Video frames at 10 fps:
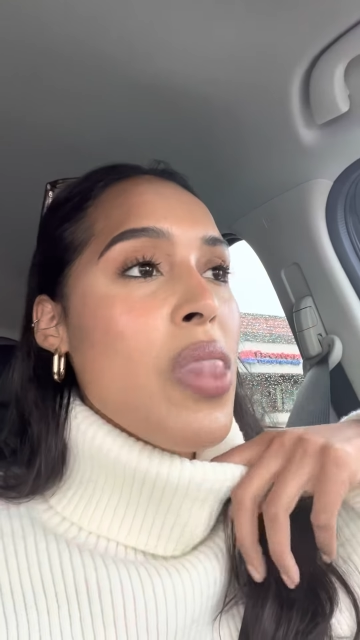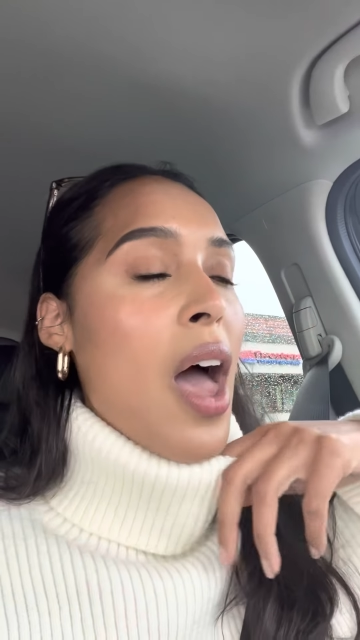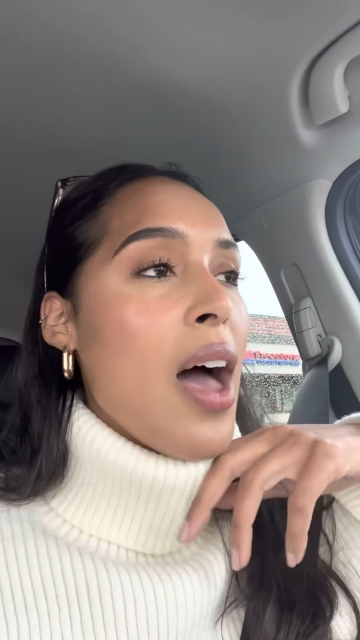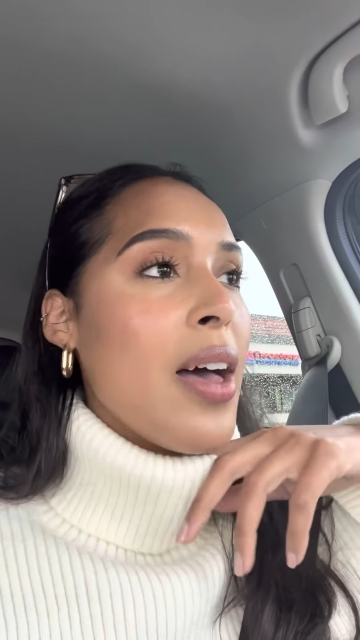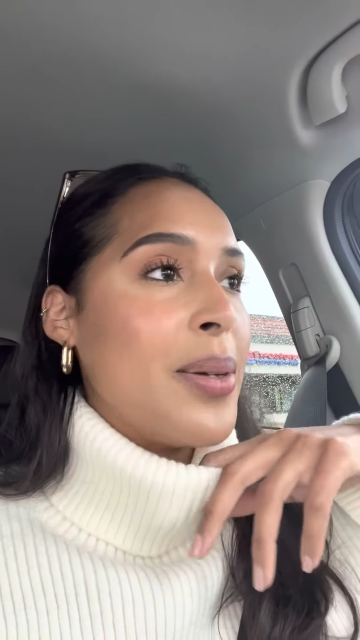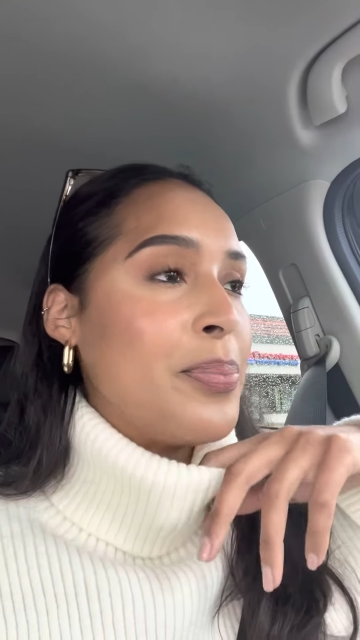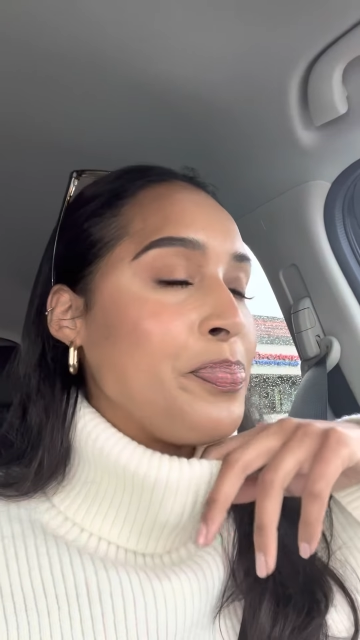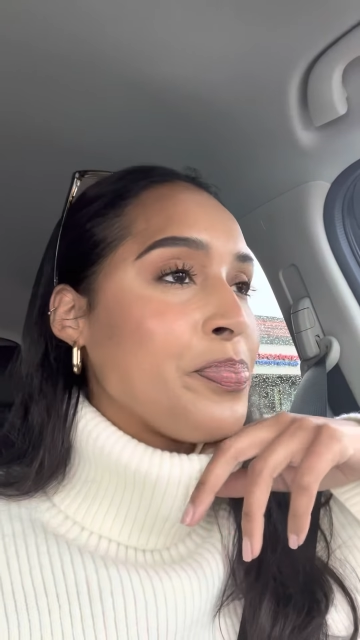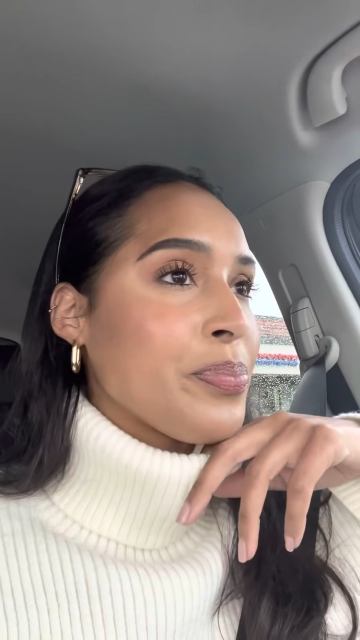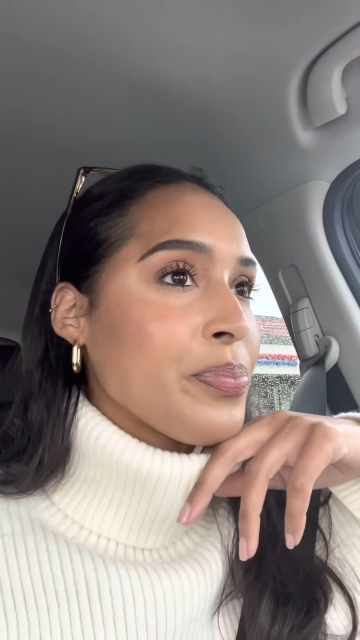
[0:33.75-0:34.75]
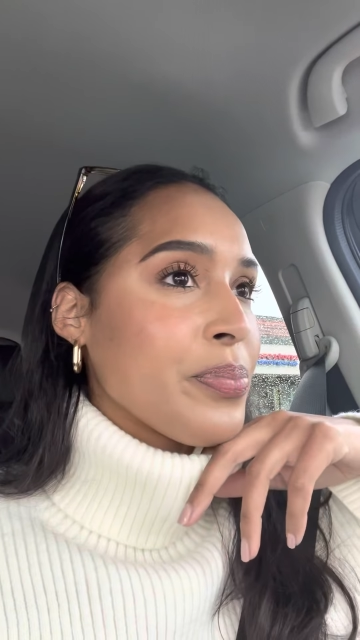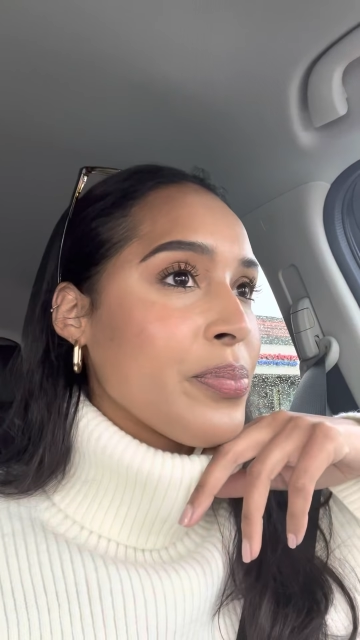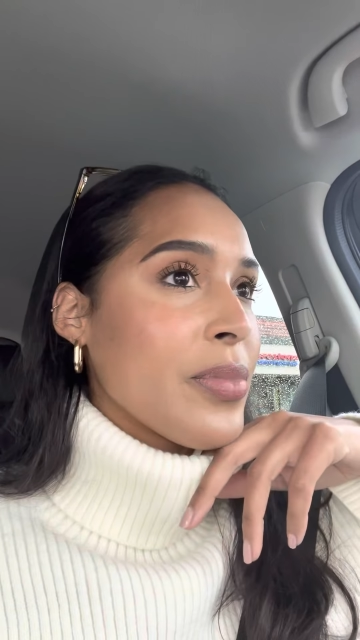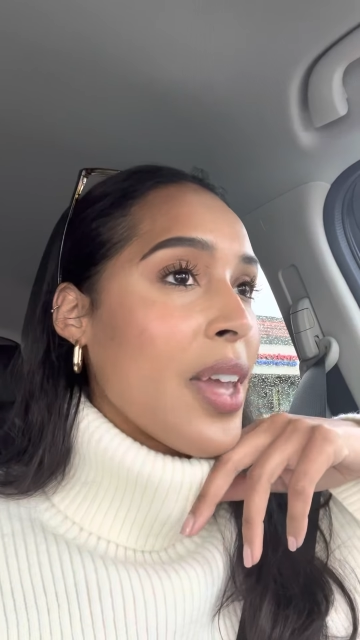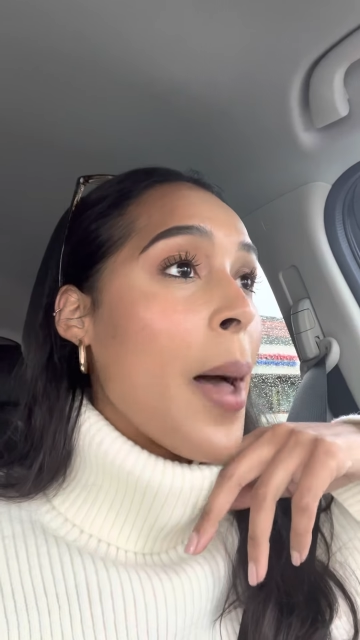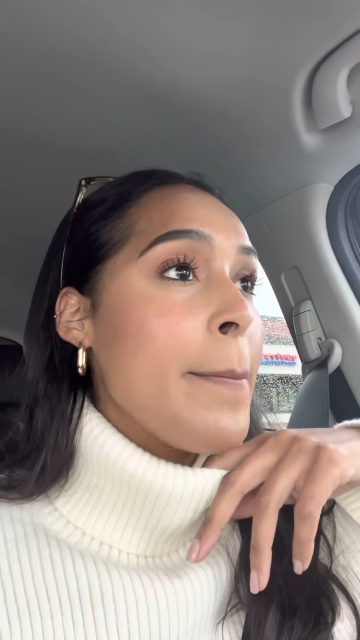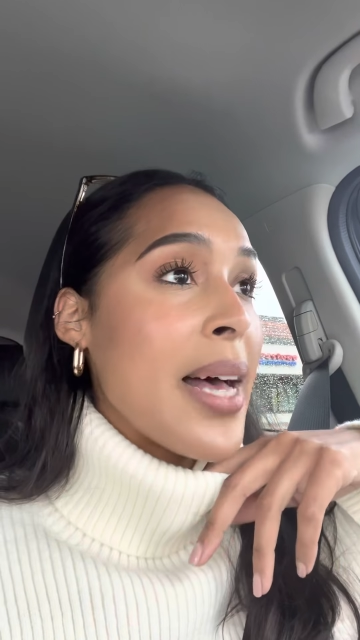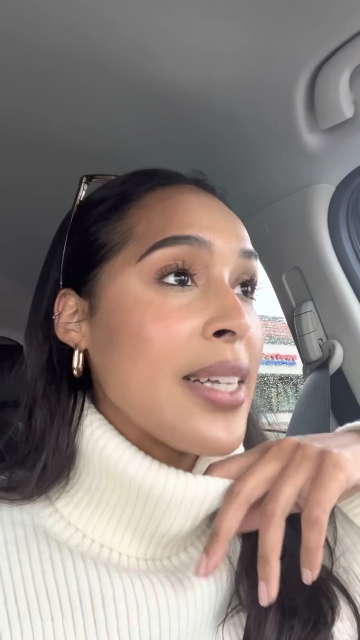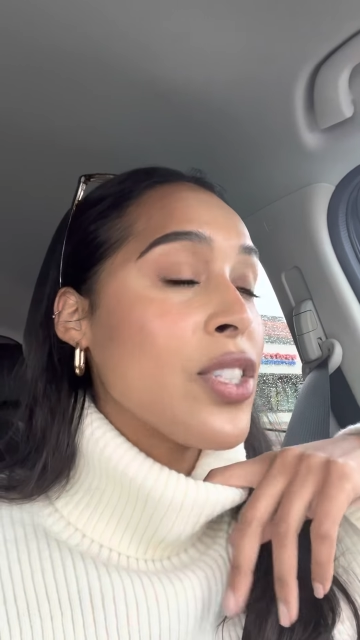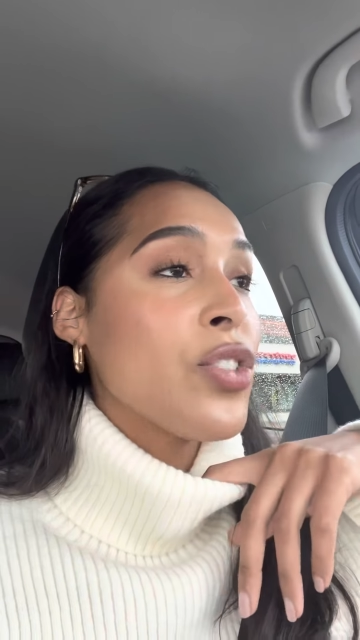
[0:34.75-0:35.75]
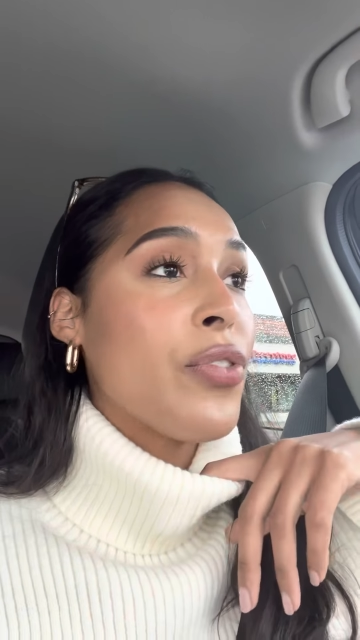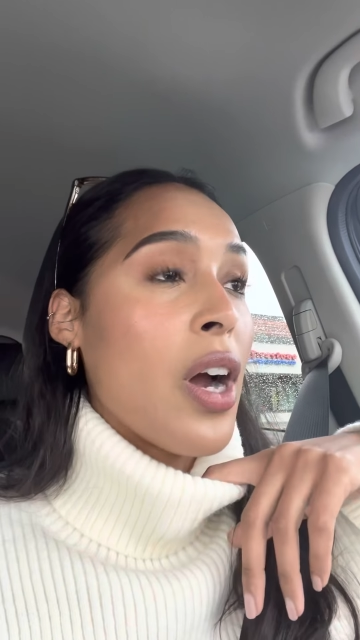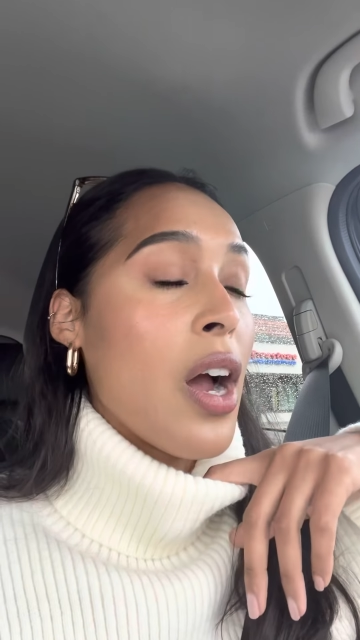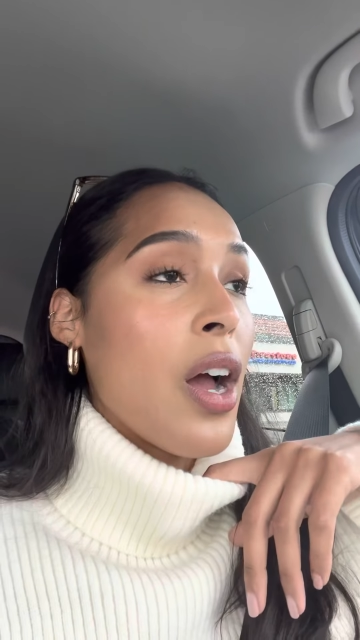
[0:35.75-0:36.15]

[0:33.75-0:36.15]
um a message for